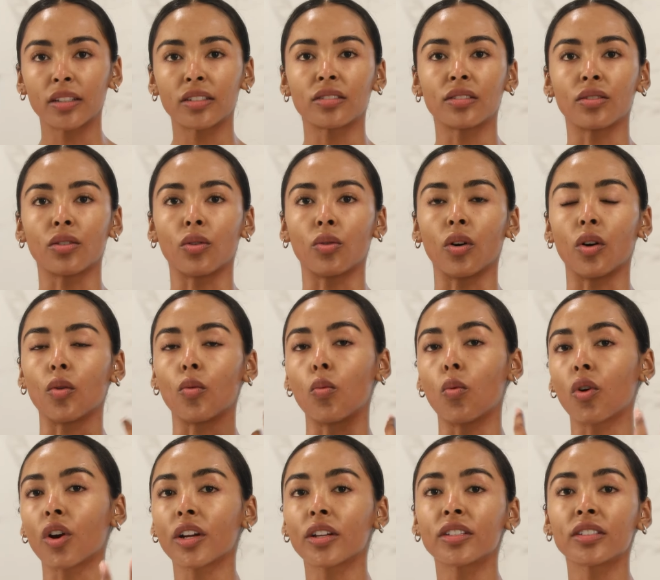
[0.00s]
So it
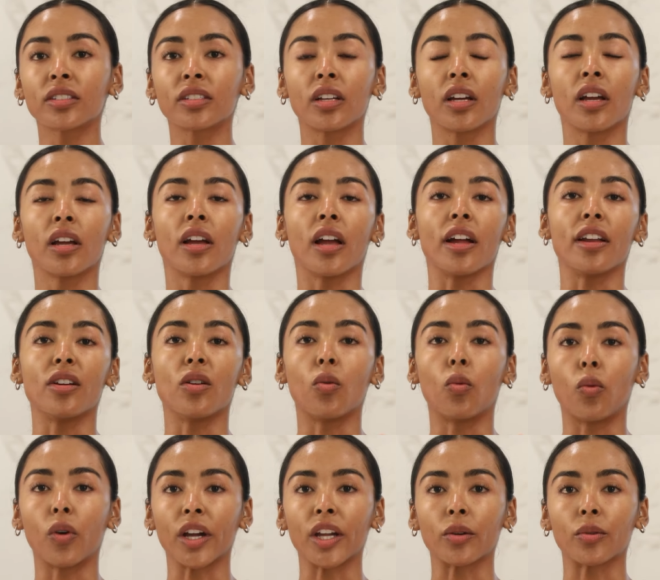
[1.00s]
works in
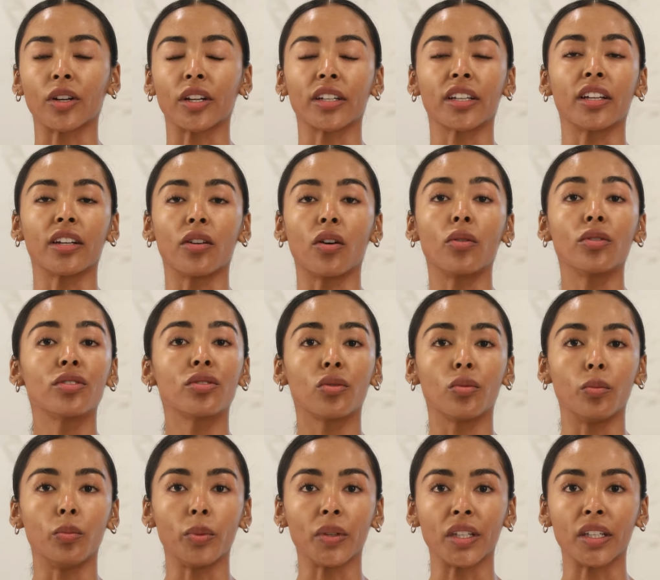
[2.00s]
a way where it can also
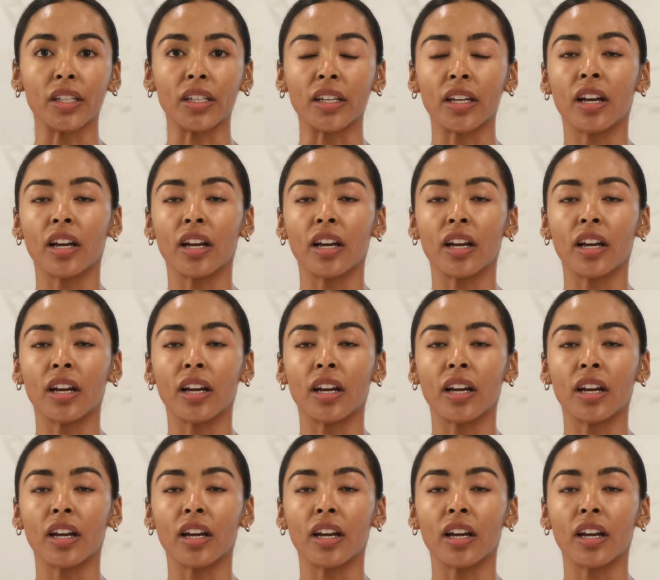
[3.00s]
be